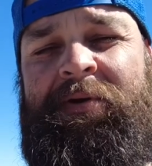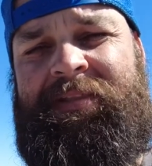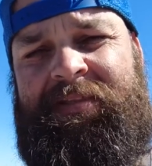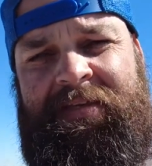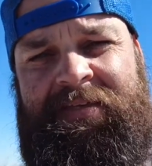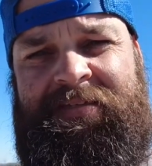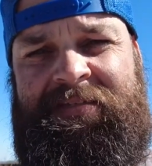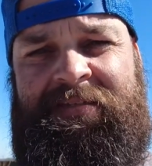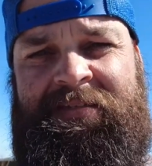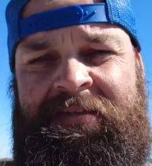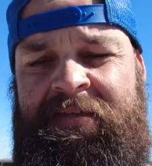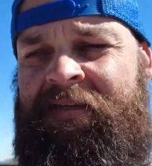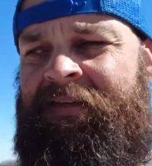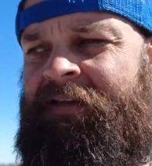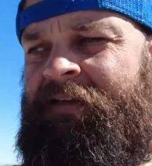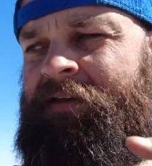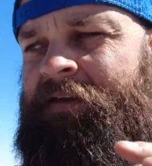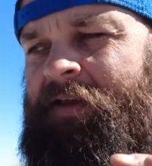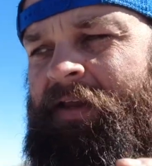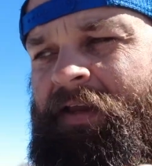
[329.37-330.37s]
this
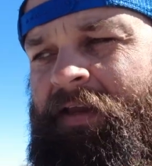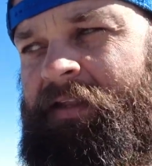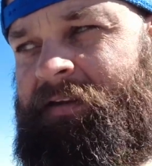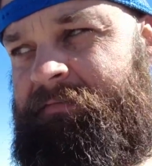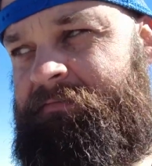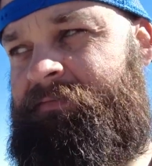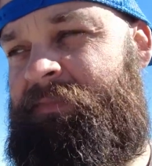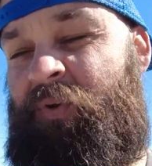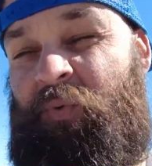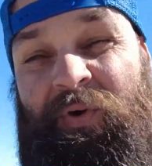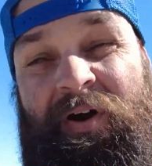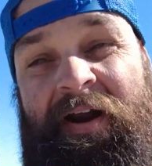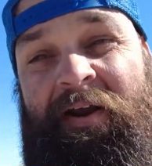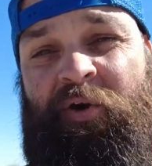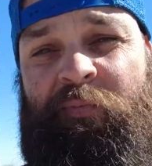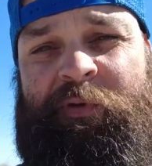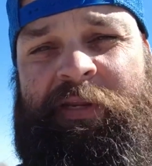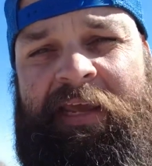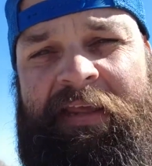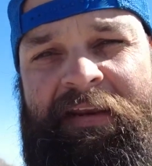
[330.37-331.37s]
and where I
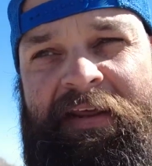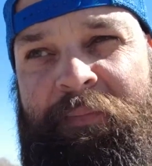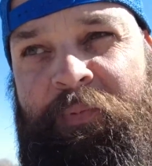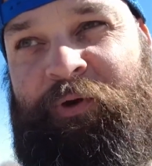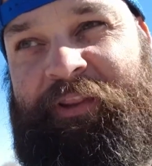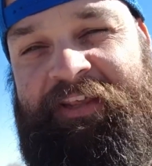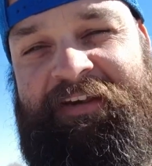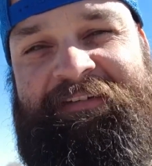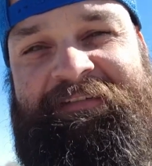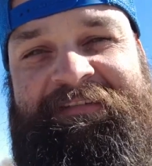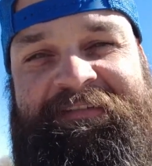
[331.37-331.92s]
hope to end up with it.